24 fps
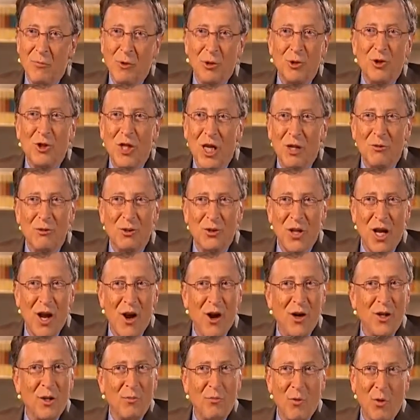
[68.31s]
the more generous
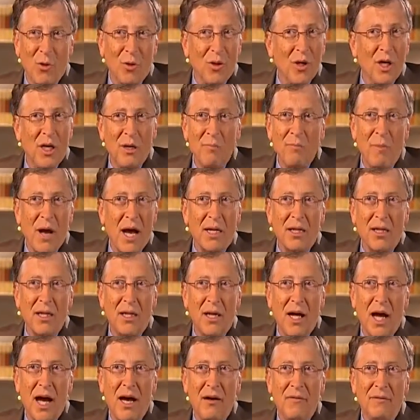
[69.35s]
they are, the more
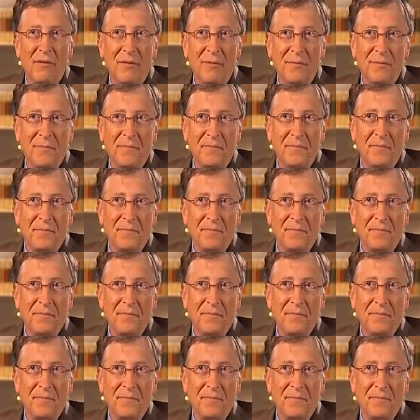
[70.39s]
impact they'll have.